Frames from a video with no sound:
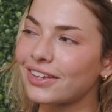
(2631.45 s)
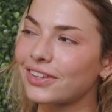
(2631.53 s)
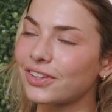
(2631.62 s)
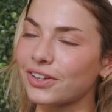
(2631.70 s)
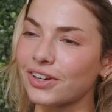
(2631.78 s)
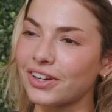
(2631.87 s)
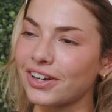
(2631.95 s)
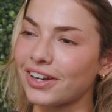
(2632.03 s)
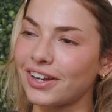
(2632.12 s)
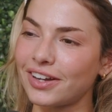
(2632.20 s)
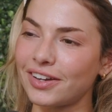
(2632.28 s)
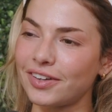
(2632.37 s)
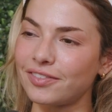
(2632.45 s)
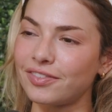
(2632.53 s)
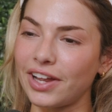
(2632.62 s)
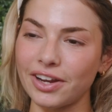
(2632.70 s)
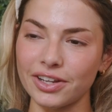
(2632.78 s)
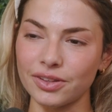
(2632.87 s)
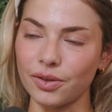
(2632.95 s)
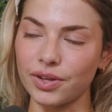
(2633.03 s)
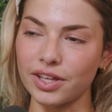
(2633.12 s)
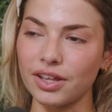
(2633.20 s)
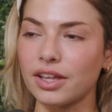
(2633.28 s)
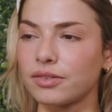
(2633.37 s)
you're very
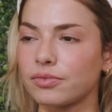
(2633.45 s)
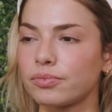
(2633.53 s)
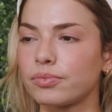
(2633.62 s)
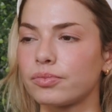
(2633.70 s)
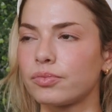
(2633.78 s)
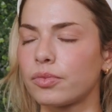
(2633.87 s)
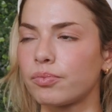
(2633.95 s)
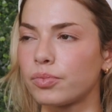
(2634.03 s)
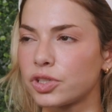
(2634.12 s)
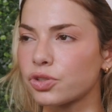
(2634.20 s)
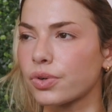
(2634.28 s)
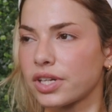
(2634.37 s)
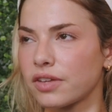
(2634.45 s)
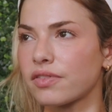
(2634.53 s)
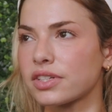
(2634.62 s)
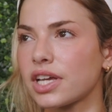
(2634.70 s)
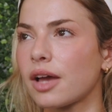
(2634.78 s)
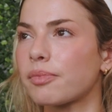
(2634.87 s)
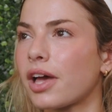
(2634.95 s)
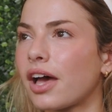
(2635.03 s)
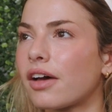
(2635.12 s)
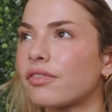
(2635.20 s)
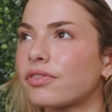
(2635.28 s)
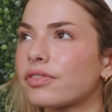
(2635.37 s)
loyal and majority of the time
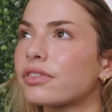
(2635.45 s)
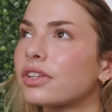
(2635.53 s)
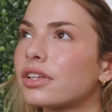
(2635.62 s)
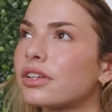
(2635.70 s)
have